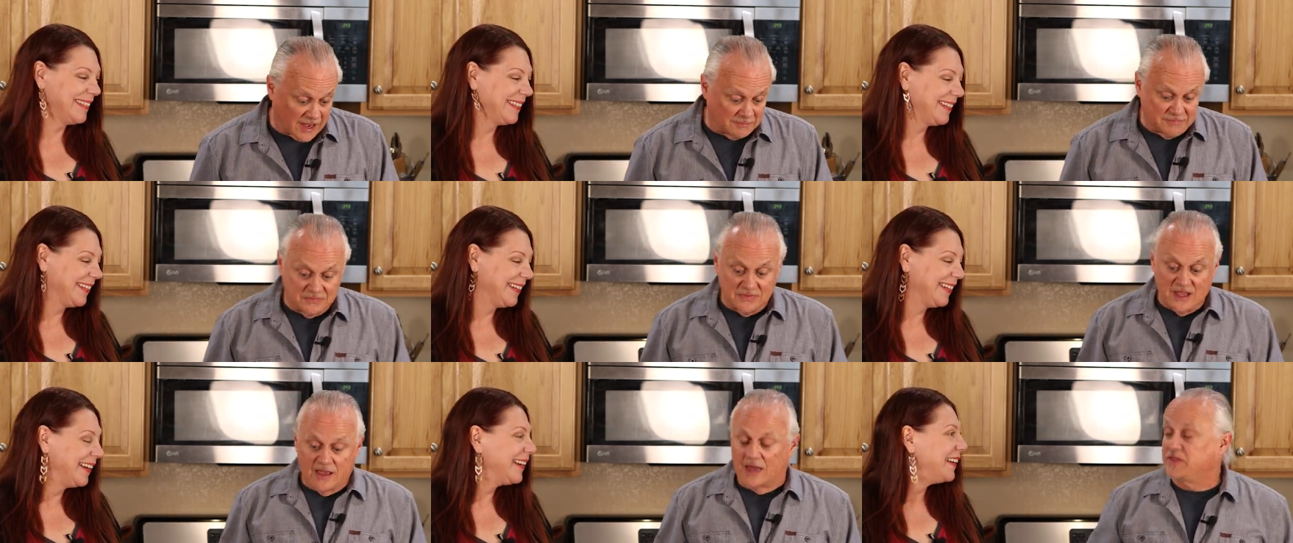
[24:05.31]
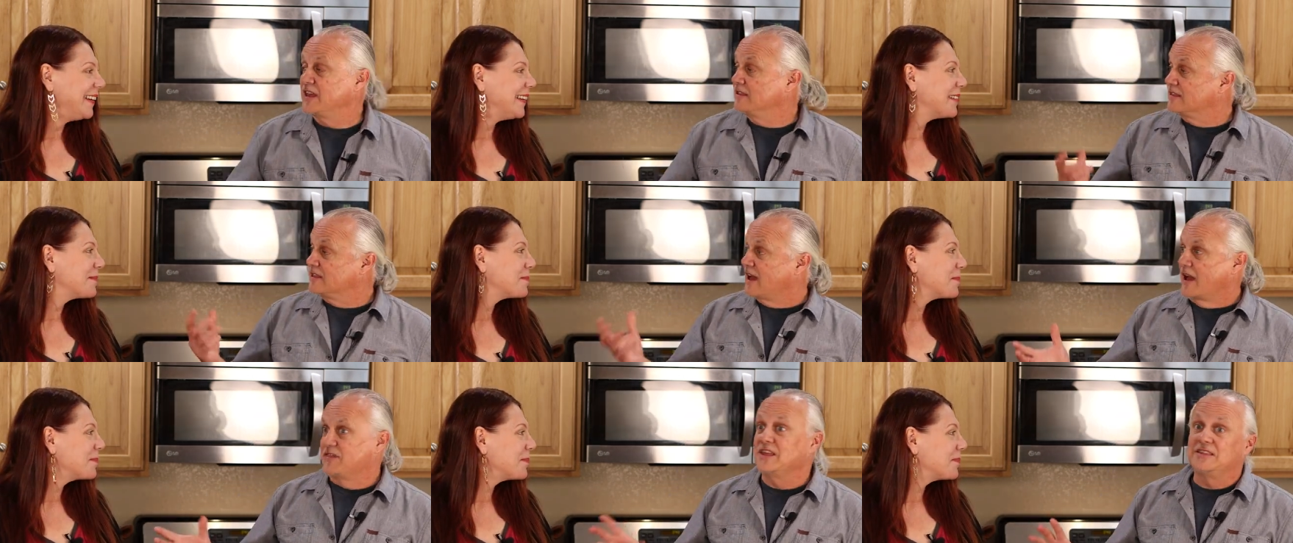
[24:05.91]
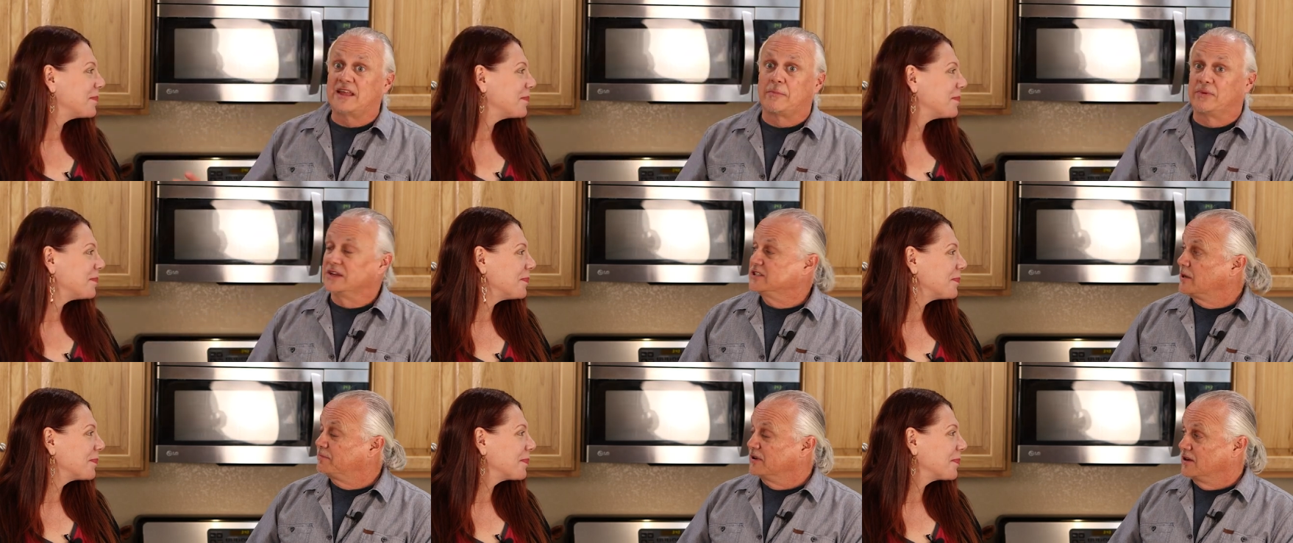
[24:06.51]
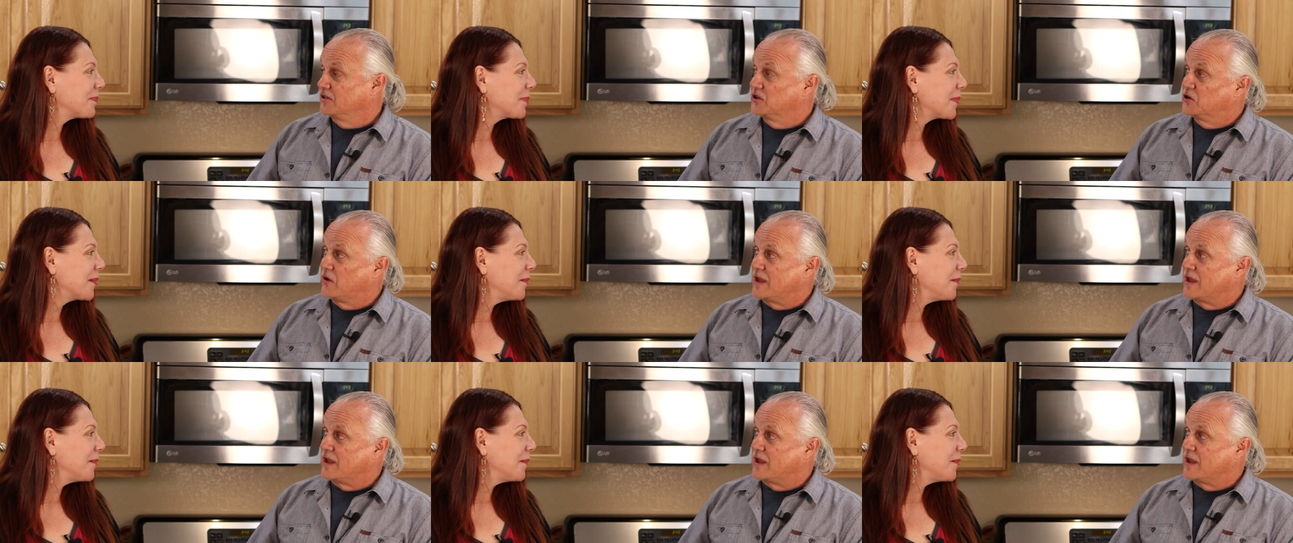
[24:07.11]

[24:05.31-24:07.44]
Speaker 1: um, I think I think that brings up another